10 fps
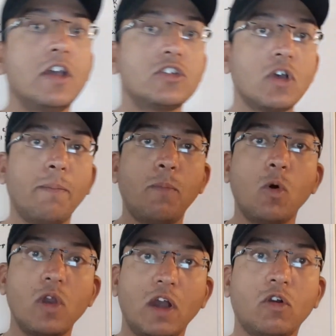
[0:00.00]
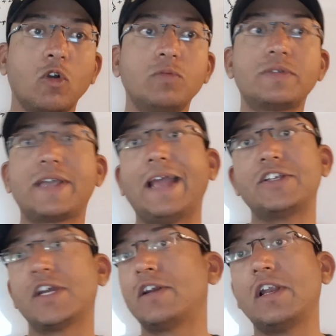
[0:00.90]
So polar groups can
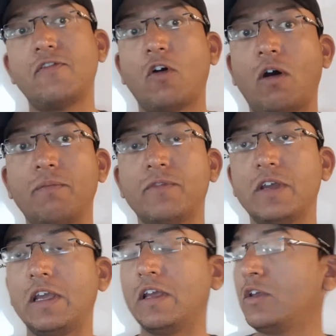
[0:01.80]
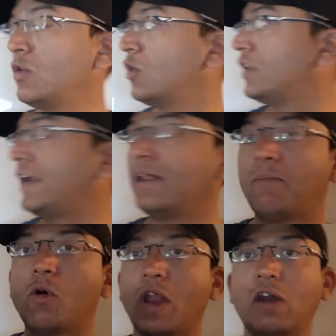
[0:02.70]
generally form, you know that the
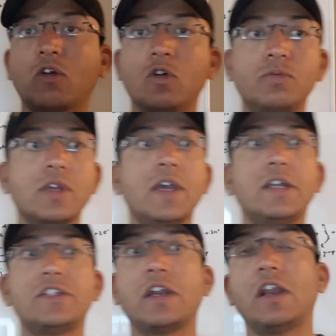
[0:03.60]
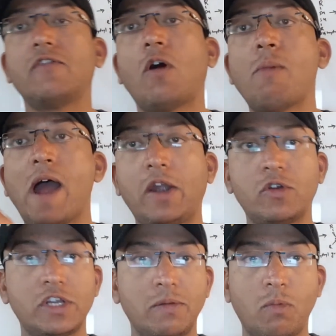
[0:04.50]
polar groups generally form
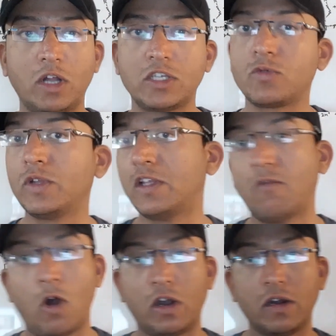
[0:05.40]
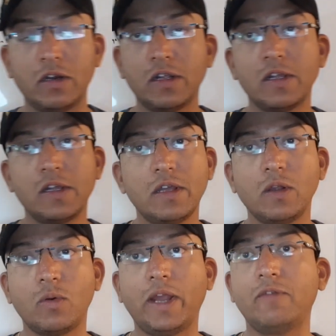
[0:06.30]
hydrogen bonds with the water,
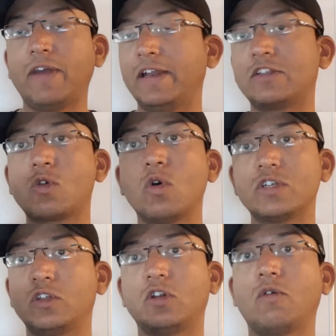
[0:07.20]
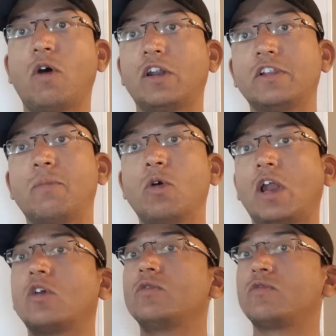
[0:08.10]
right? When it goes into the water, the
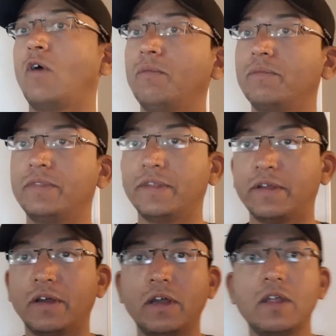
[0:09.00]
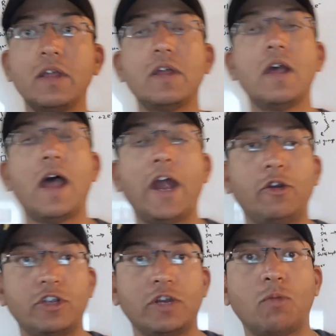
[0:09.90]
polar groups form the
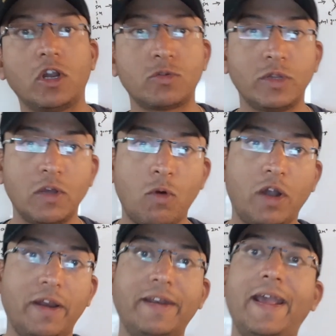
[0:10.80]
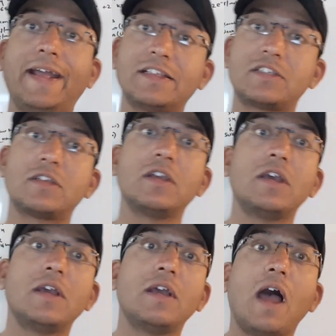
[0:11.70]
hydrogen bonds with the water and hence
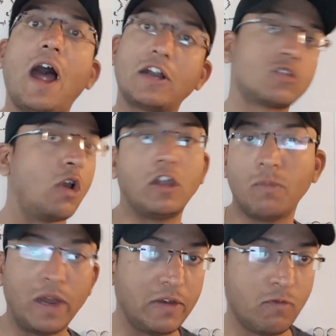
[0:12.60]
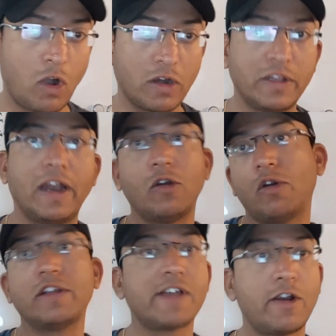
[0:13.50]
are soluble in water. They are
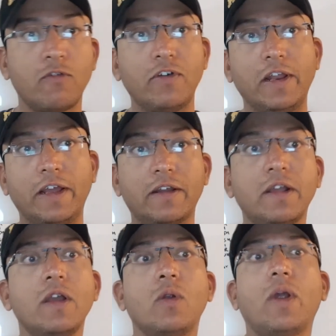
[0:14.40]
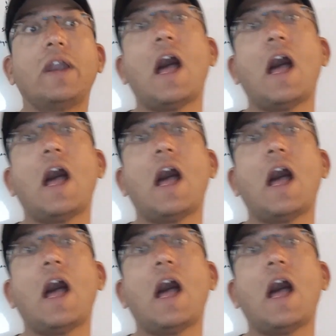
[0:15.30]
known as hydrophilic, right?